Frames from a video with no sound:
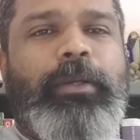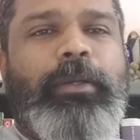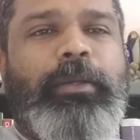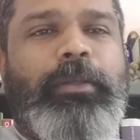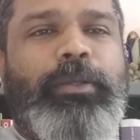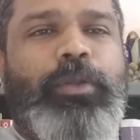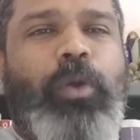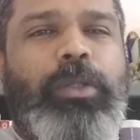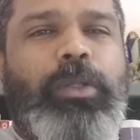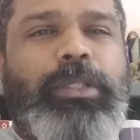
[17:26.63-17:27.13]

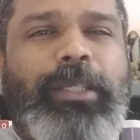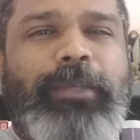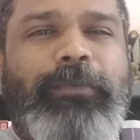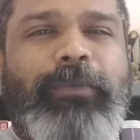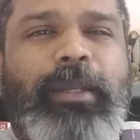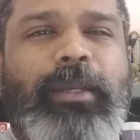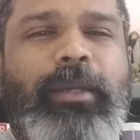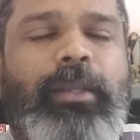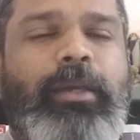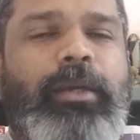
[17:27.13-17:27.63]
not
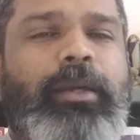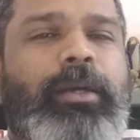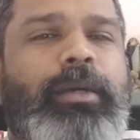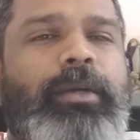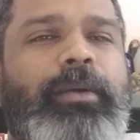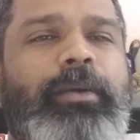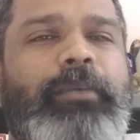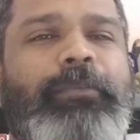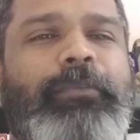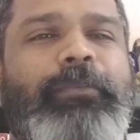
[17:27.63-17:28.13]
even
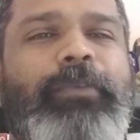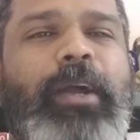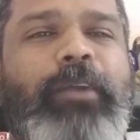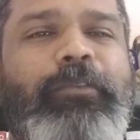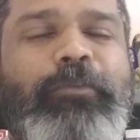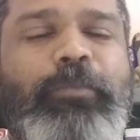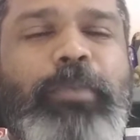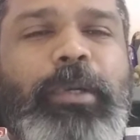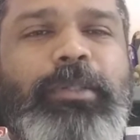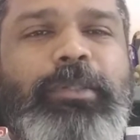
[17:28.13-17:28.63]

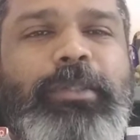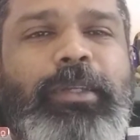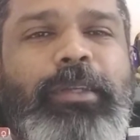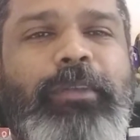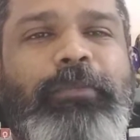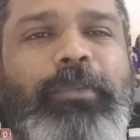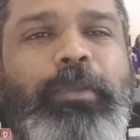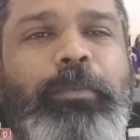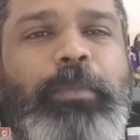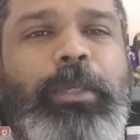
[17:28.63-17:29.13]
5%
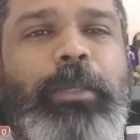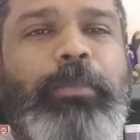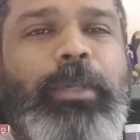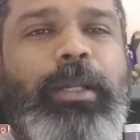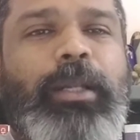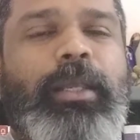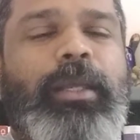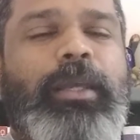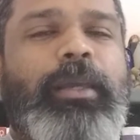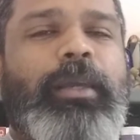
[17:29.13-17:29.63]
of the
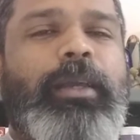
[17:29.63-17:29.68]
people,